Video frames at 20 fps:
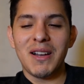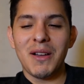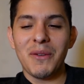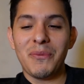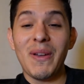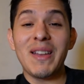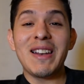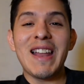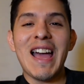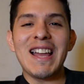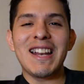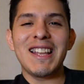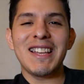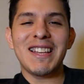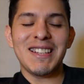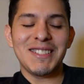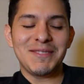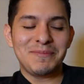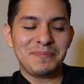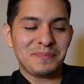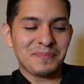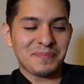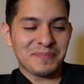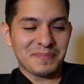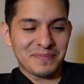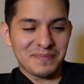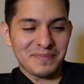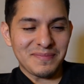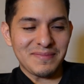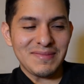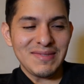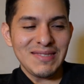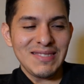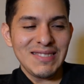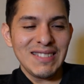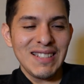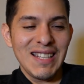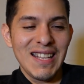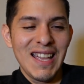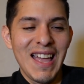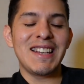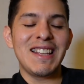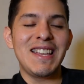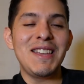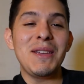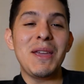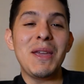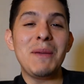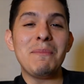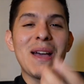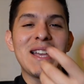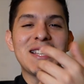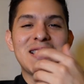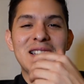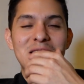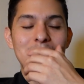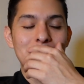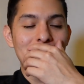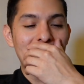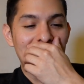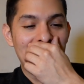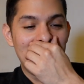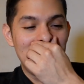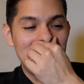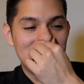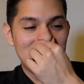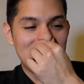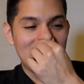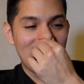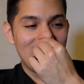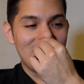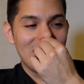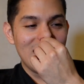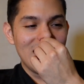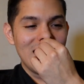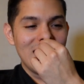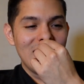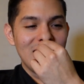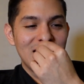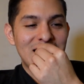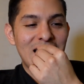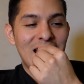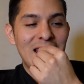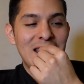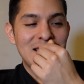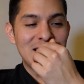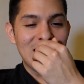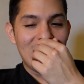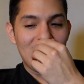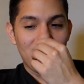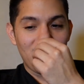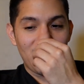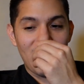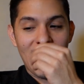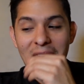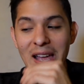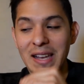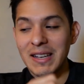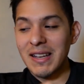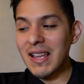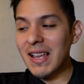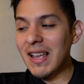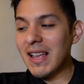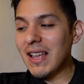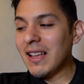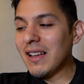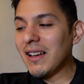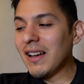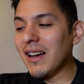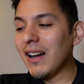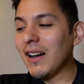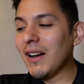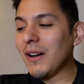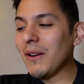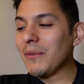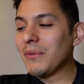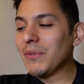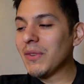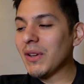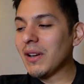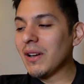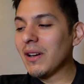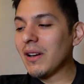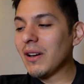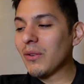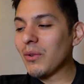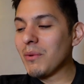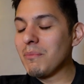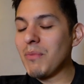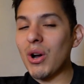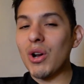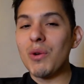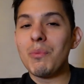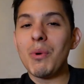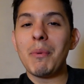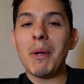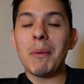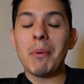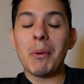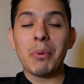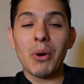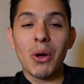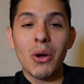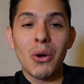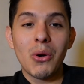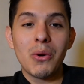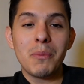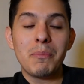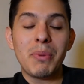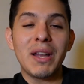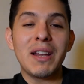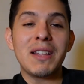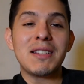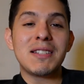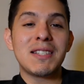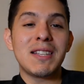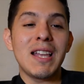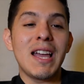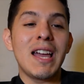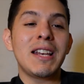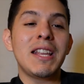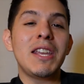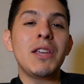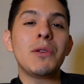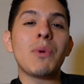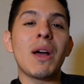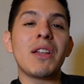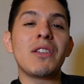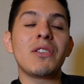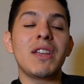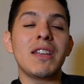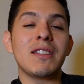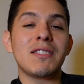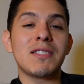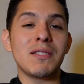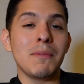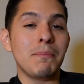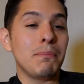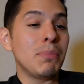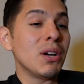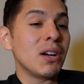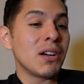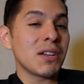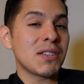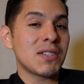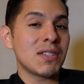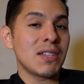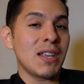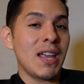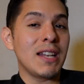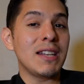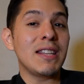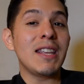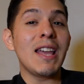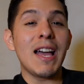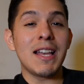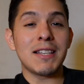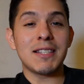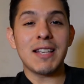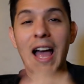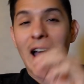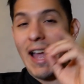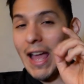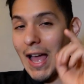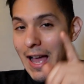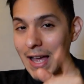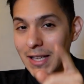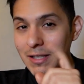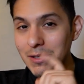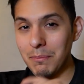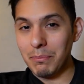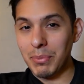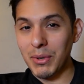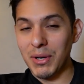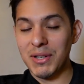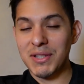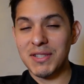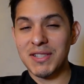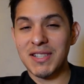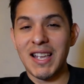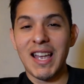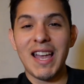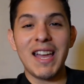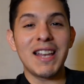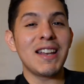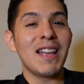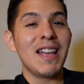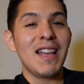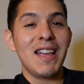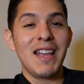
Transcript: fanatic. He messaged me. He said that he's not a fan of the Remarkable Paper Pro, but instead he rather gets the books. And yes, I had the books and